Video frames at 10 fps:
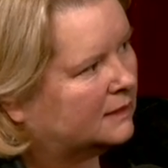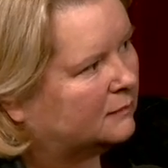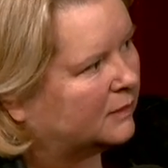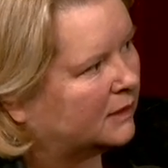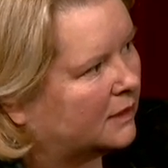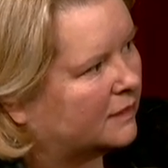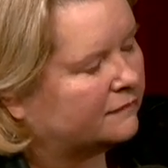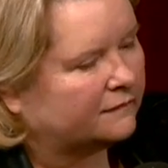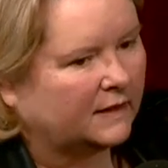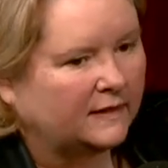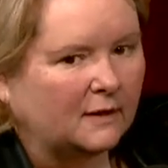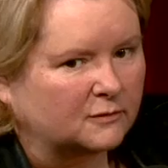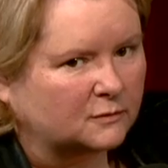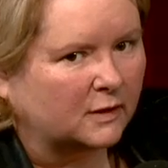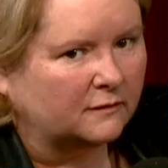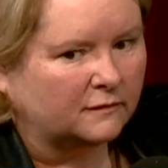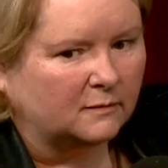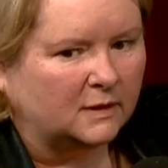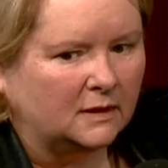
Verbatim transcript: in my life, and that was one of them.